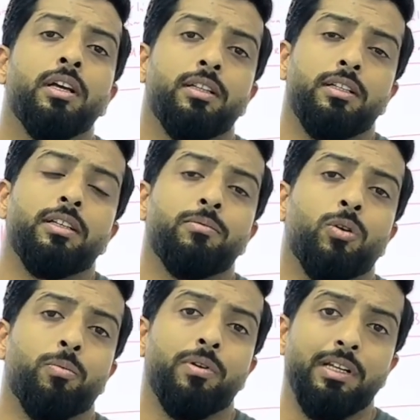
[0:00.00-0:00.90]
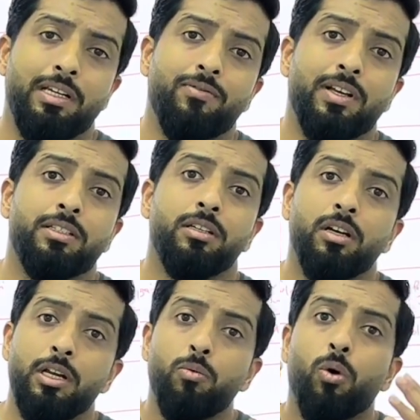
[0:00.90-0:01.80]
This I'm talking about an investor,
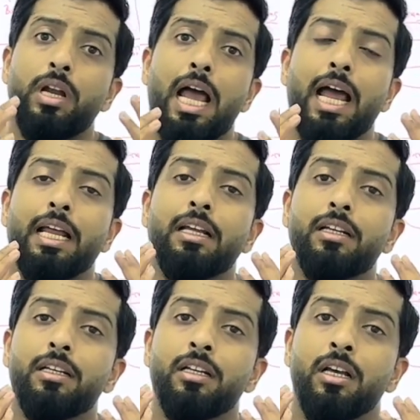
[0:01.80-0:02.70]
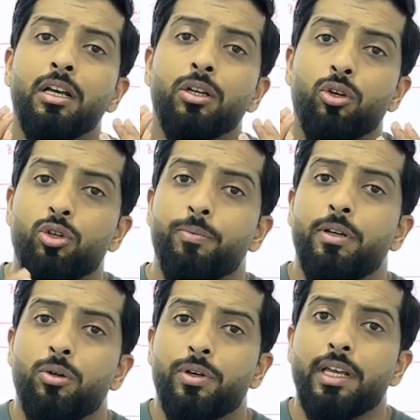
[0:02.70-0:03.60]
in what angle you should be
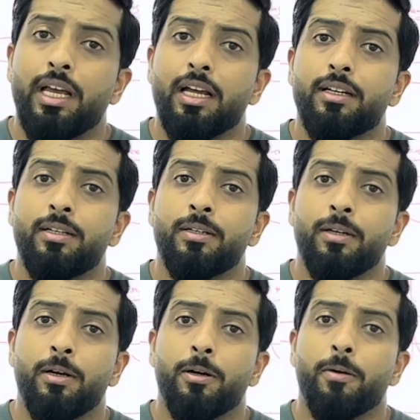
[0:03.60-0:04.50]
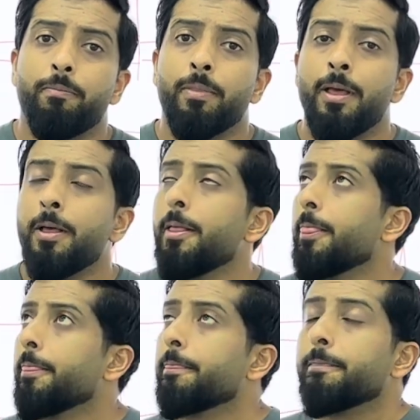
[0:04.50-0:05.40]
looking at.
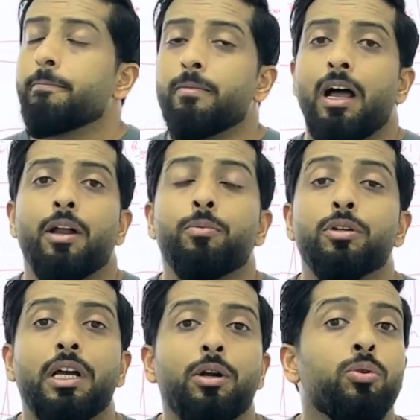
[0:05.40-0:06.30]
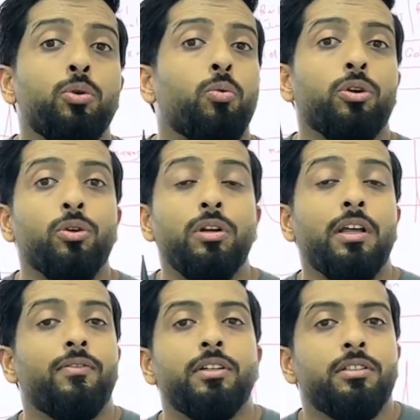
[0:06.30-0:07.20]
Because I don't know what your
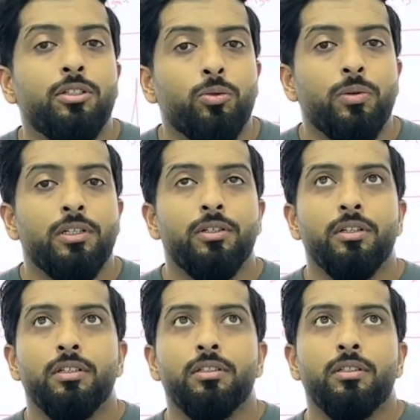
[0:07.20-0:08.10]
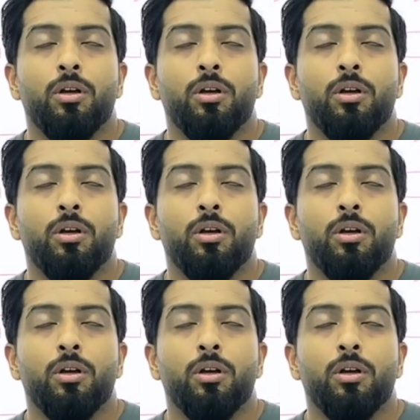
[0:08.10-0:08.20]
leverage situation is.